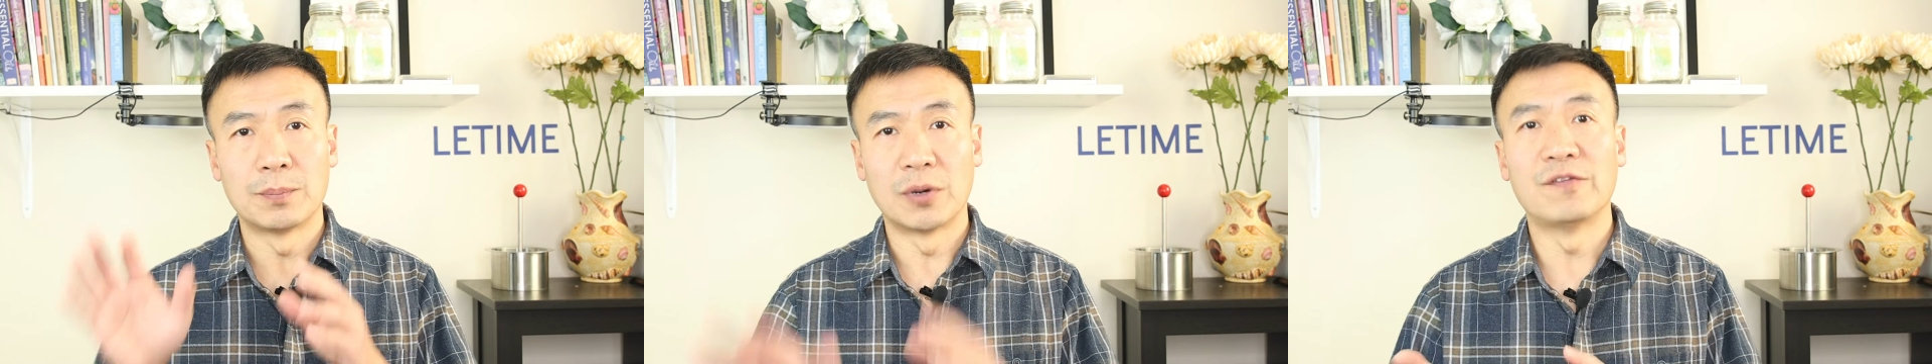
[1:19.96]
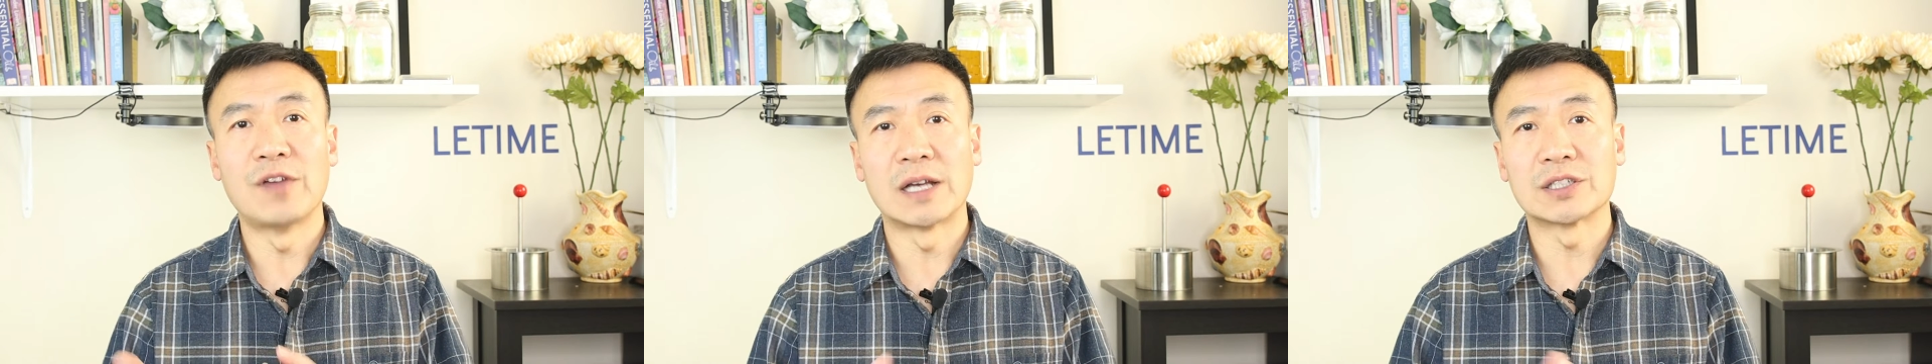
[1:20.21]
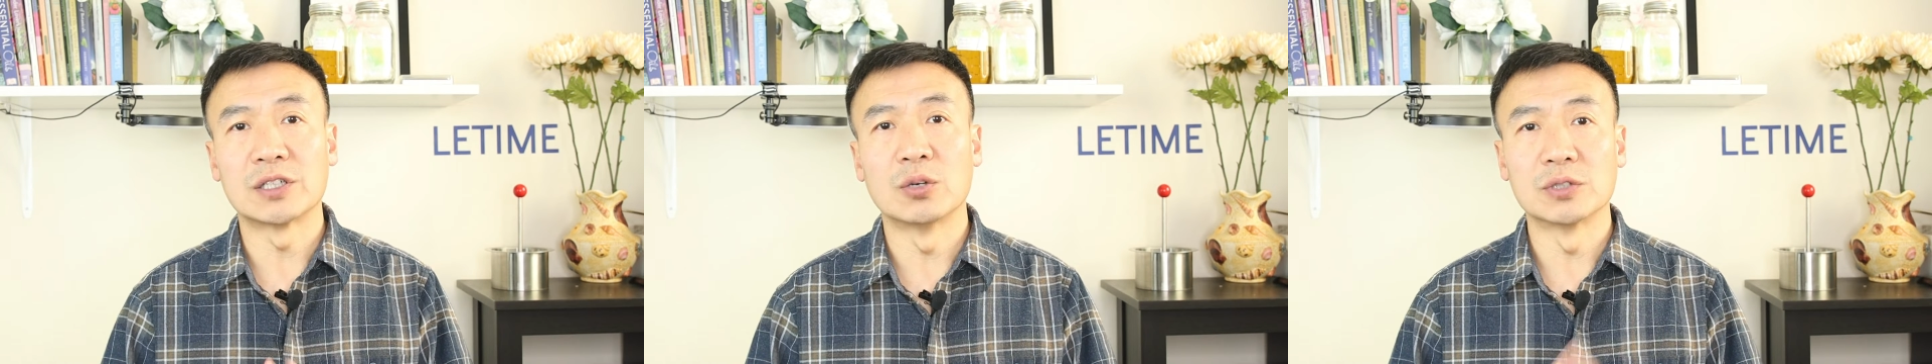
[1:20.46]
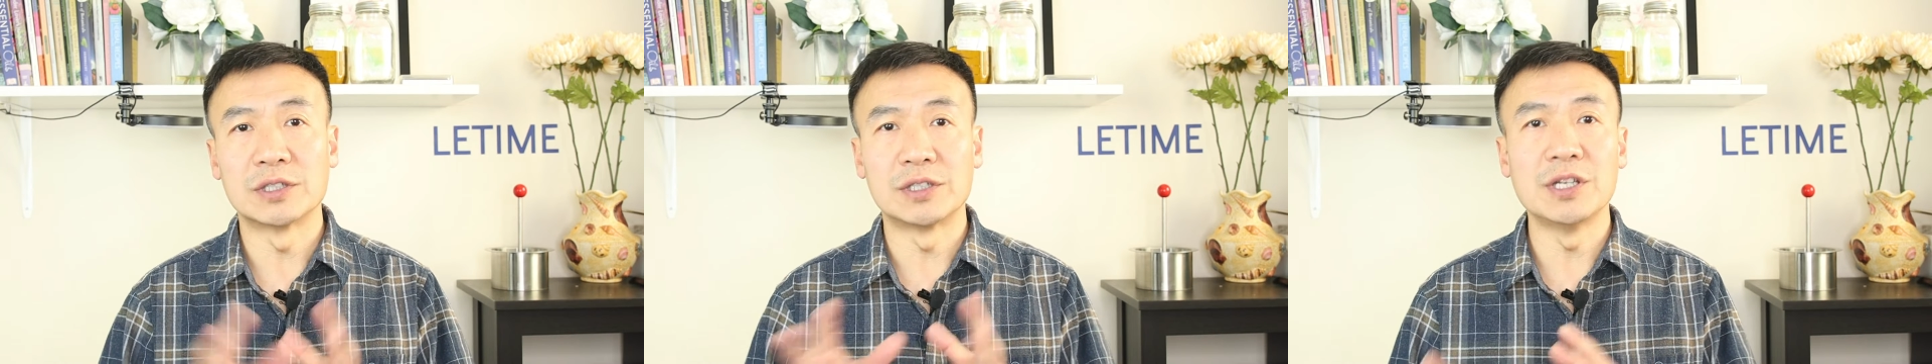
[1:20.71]

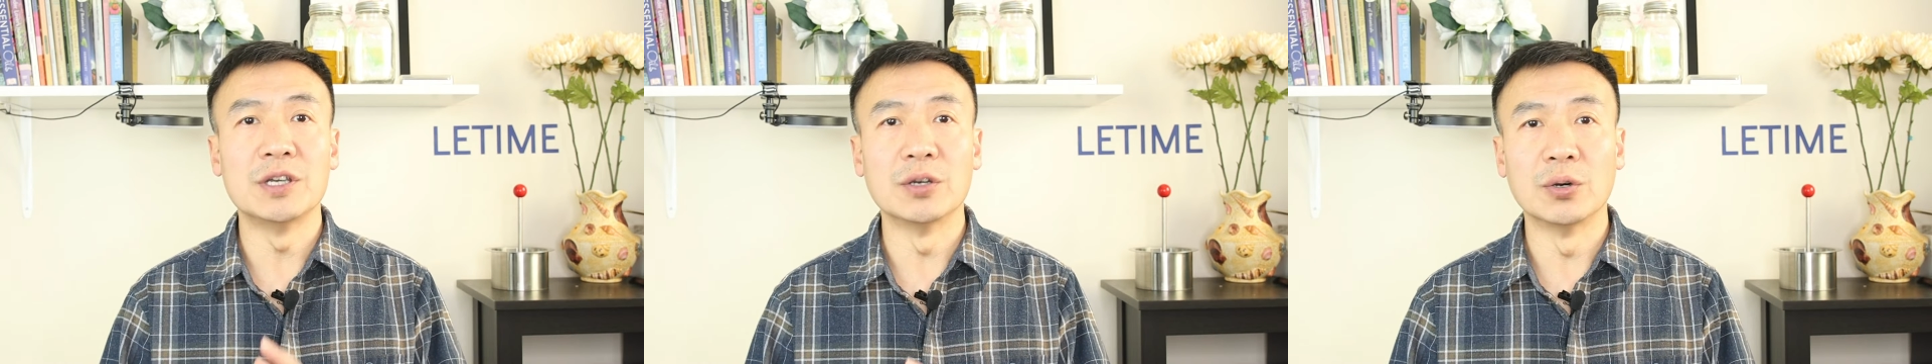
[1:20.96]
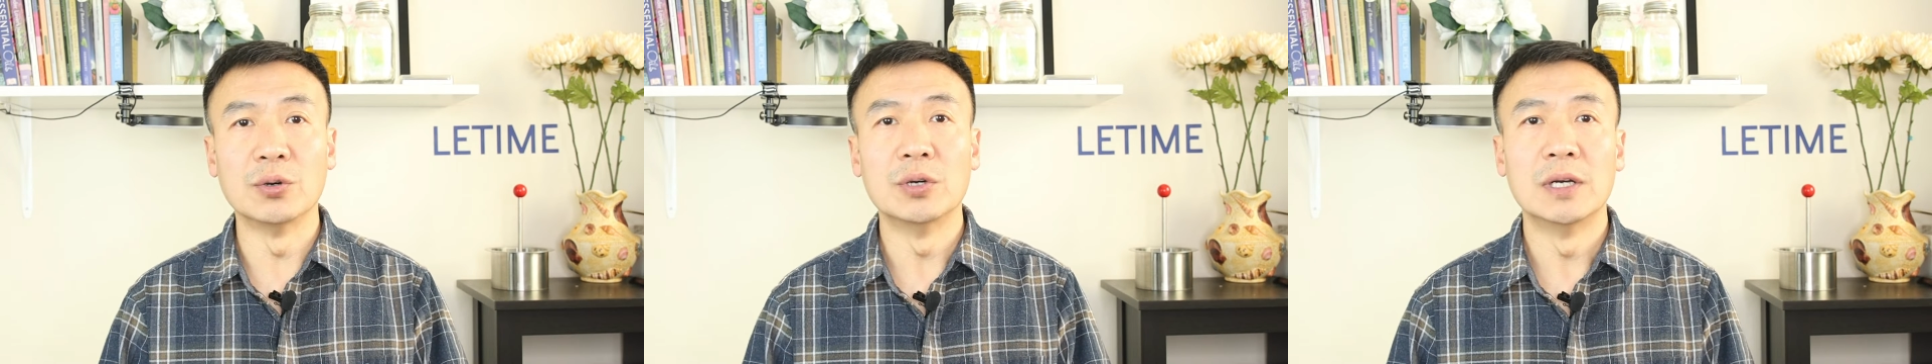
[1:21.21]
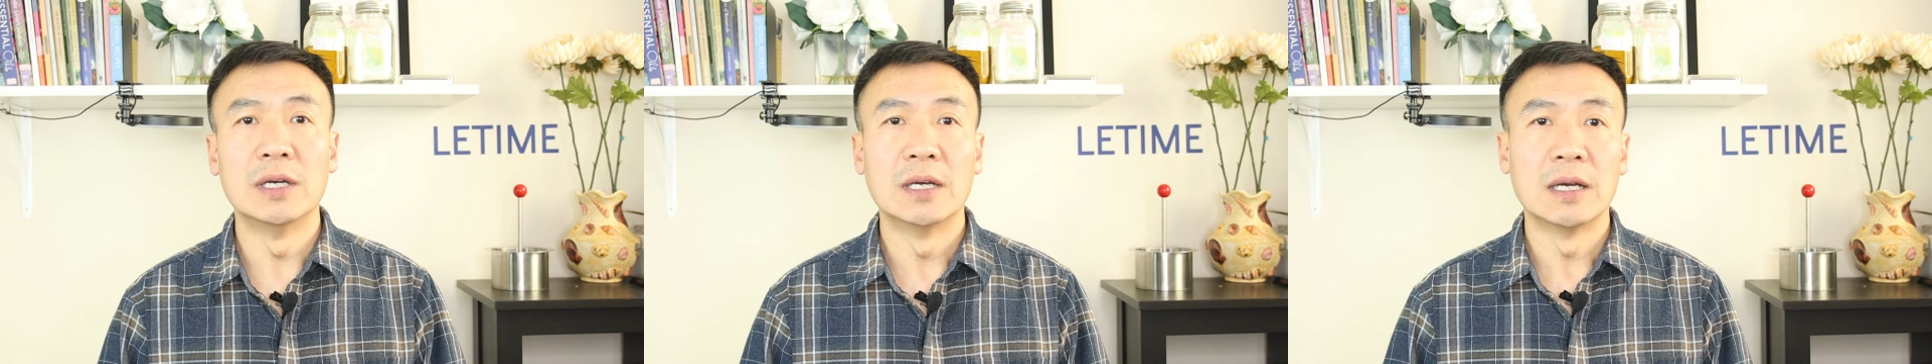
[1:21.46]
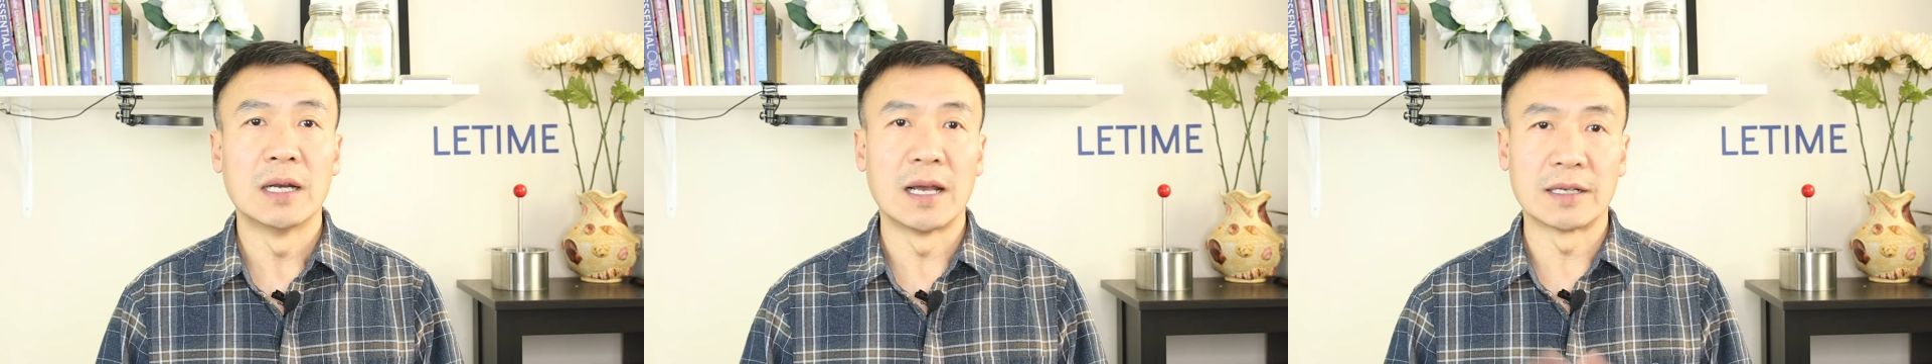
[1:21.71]
professional still.
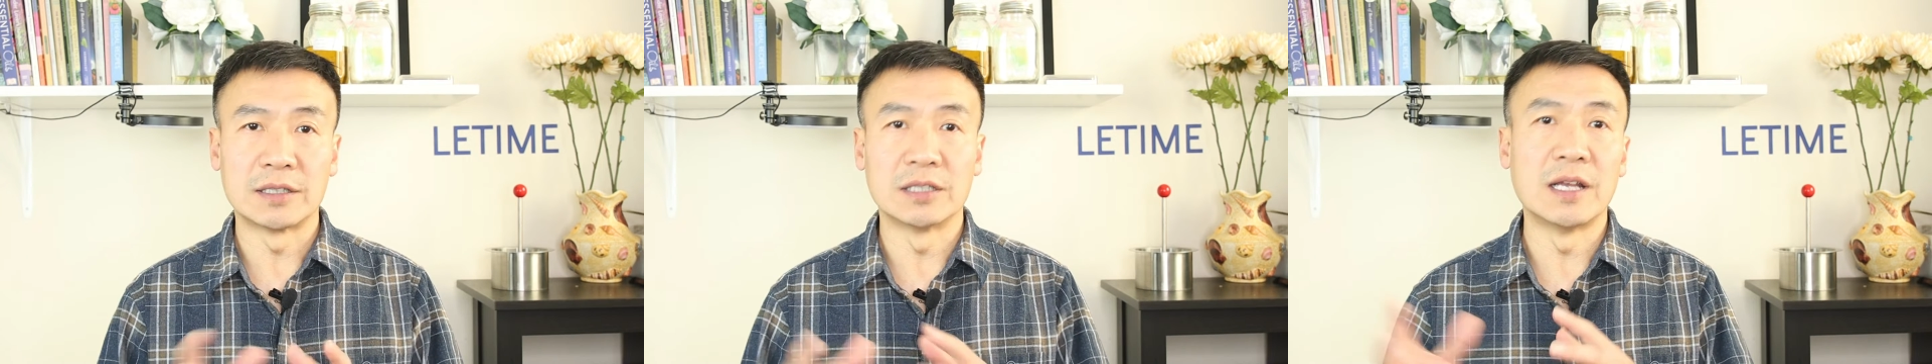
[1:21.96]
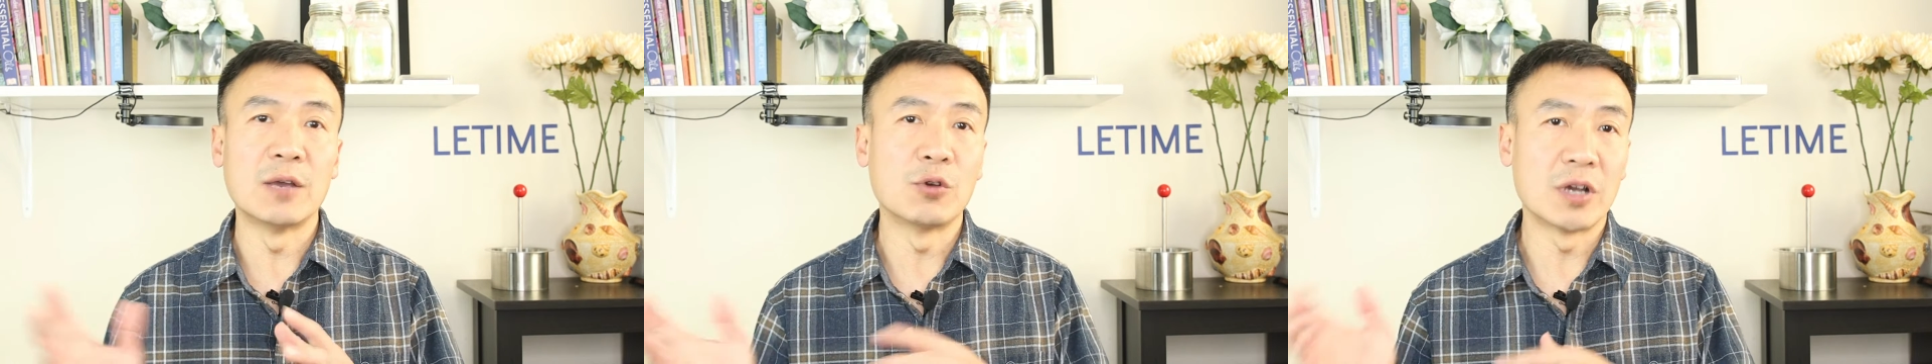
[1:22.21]
Like today,